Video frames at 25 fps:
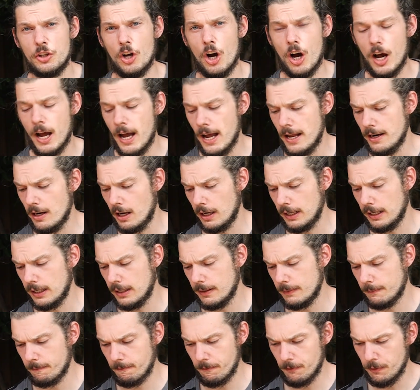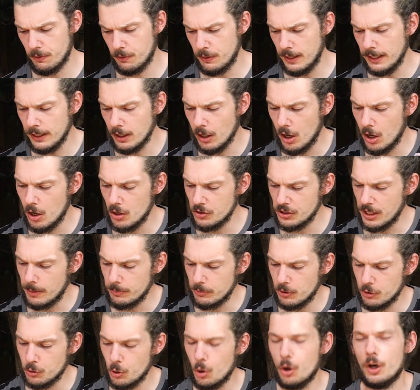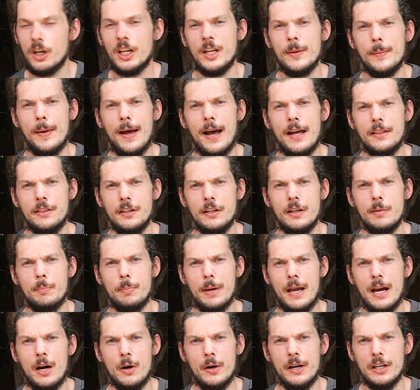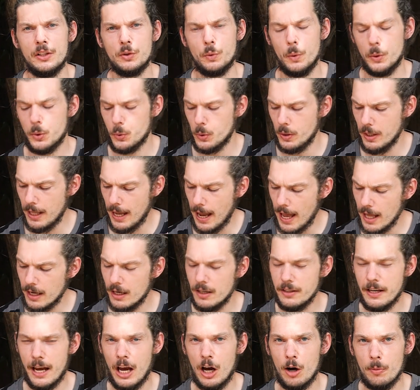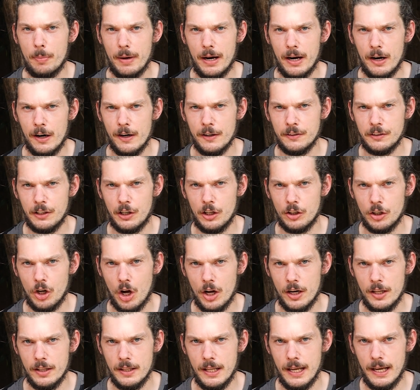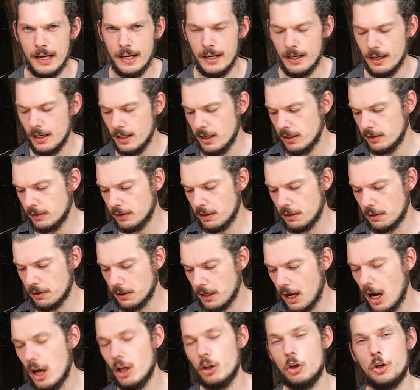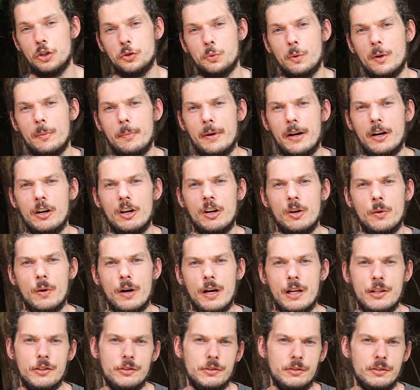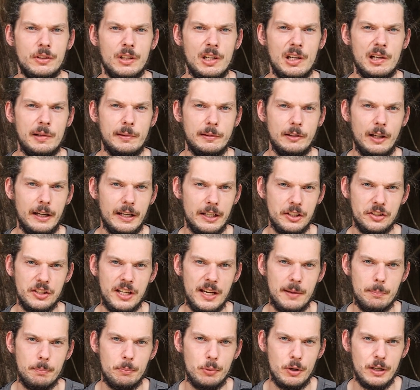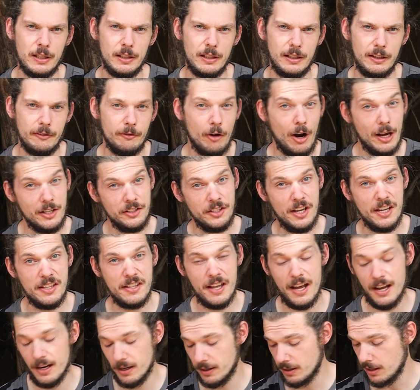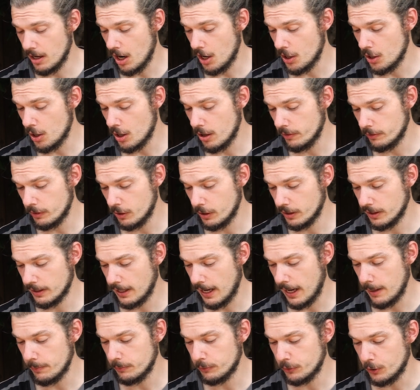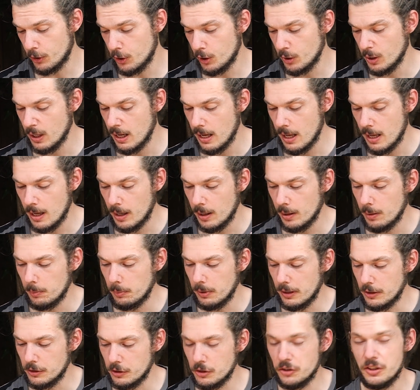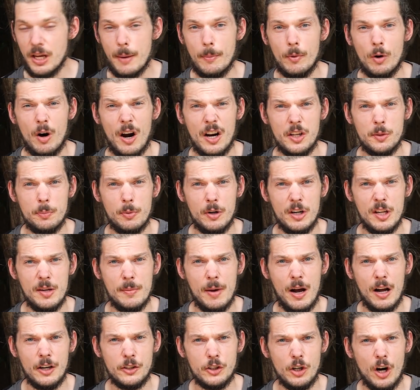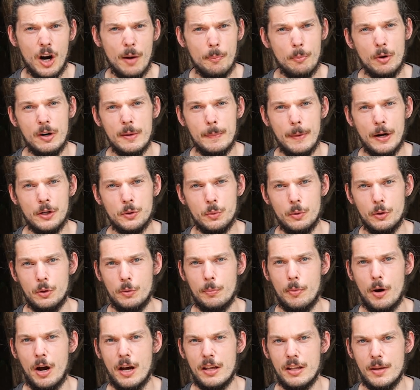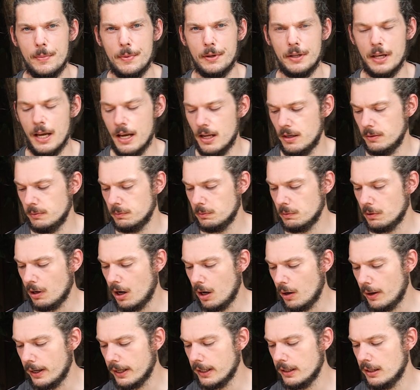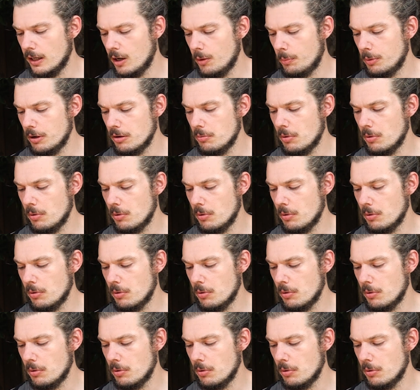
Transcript: died. I think I was up to talking about the bearings, which were the Annandale bearings that I got in there. The Carlos Ribeiro ones. Like I said, if I said that, I don't know if I came through. But to summarize, I pretty much wouldn't buy them again. I reckon they're